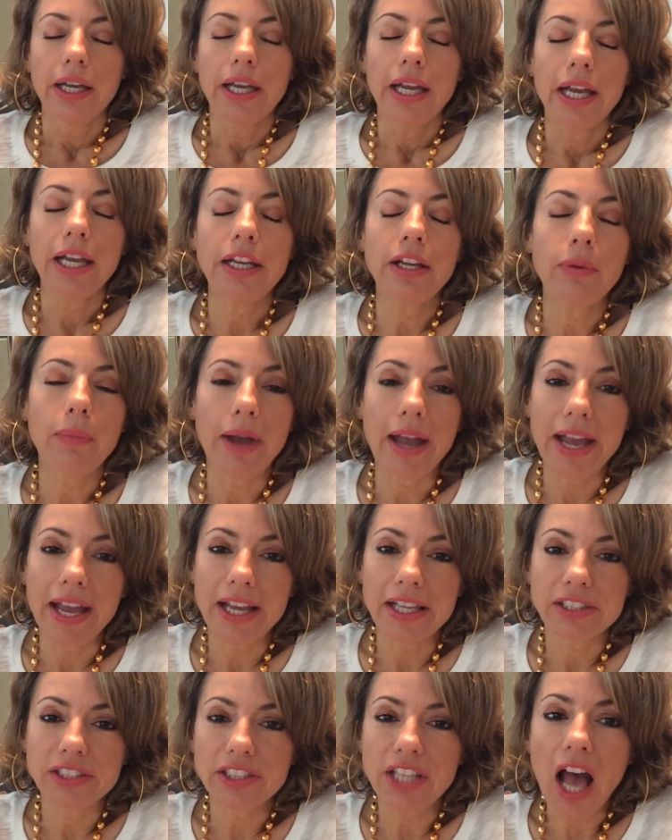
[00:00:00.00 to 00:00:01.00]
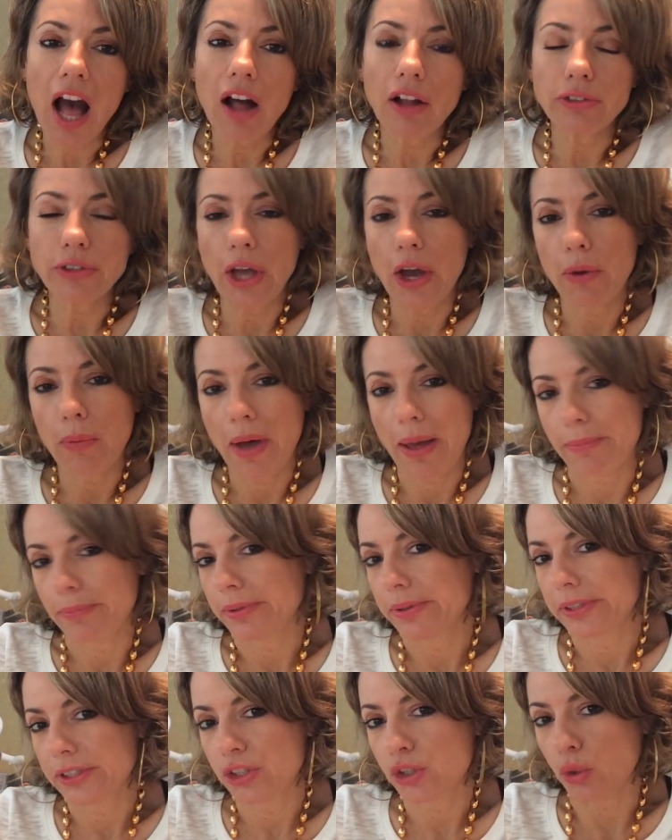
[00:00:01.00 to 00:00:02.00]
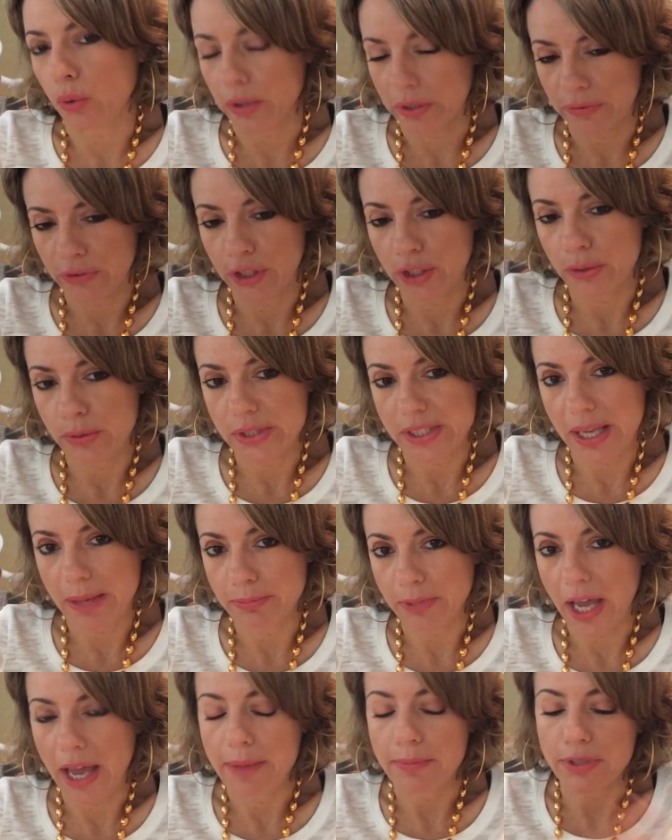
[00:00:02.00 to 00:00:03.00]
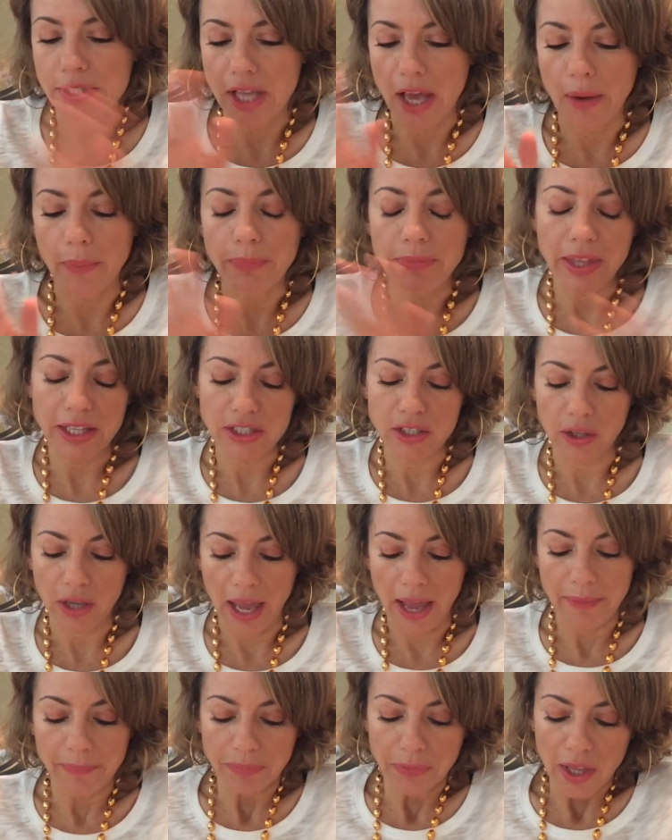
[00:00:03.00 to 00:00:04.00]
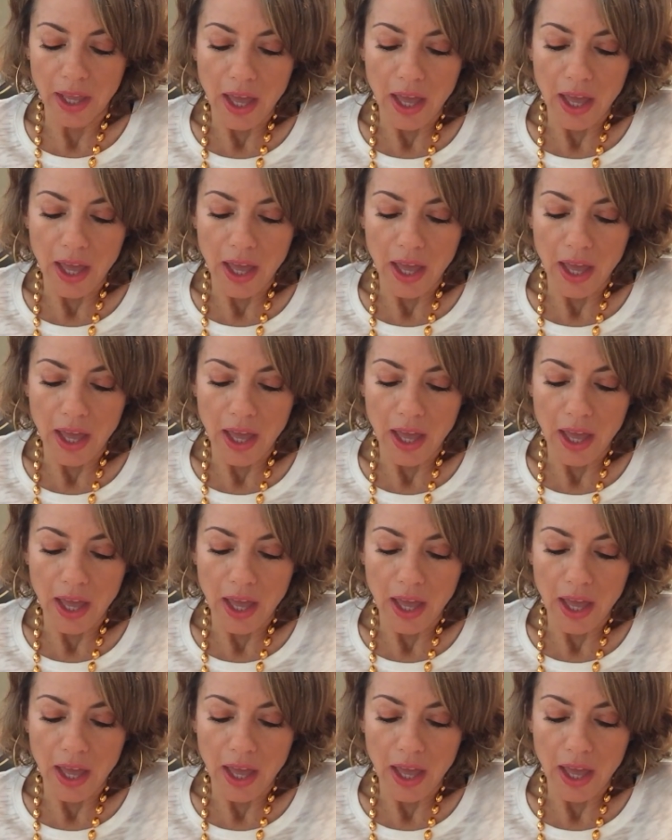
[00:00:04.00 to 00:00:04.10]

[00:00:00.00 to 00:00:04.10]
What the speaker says: Anyways, y'all know I'm sort of cute sometimes, so that's okay.